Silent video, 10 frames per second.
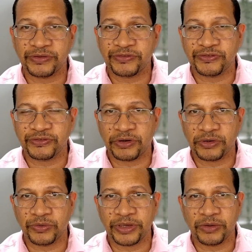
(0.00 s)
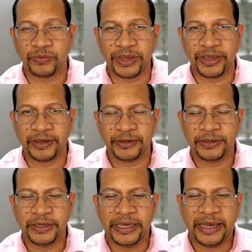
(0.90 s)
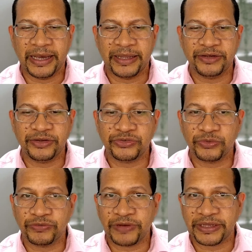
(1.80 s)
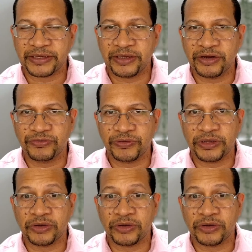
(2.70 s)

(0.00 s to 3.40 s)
this is not going away, and to reflect carefully